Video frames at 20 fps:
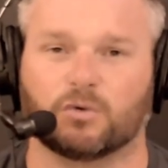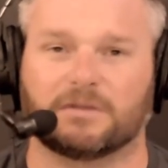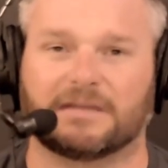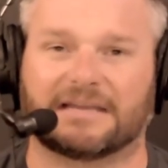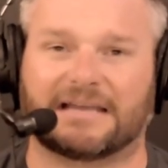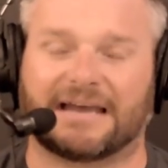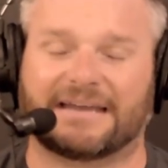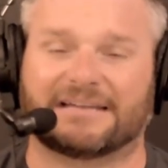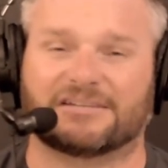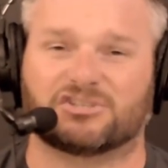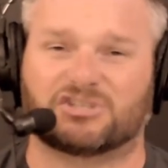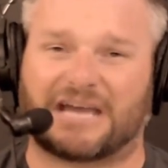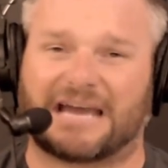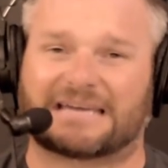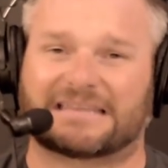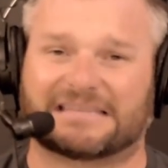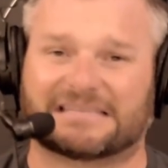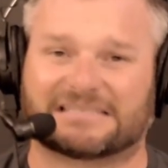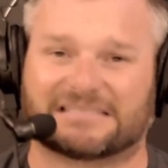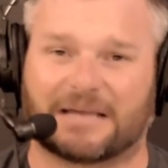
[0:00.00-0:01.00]
and they kind of
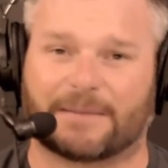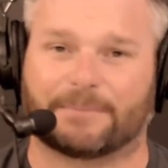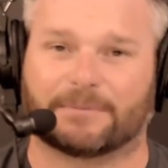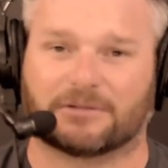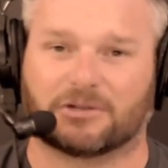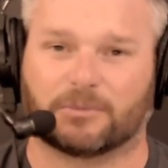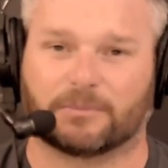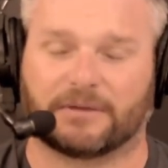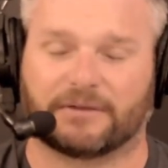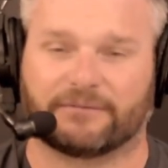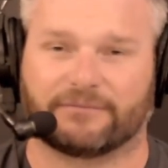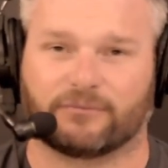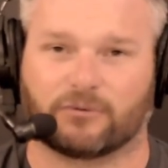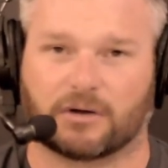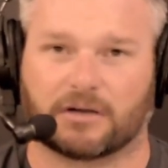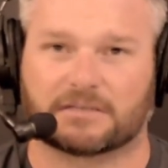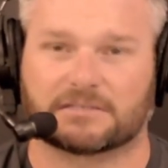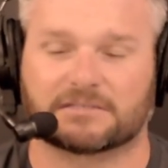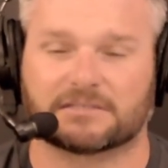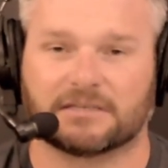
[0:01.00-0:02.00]
jack this up a little bit
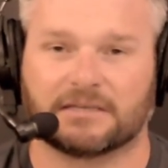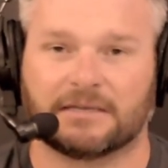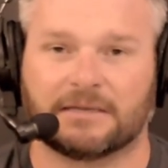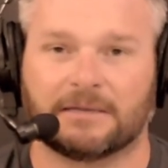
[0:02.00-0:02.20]
for us,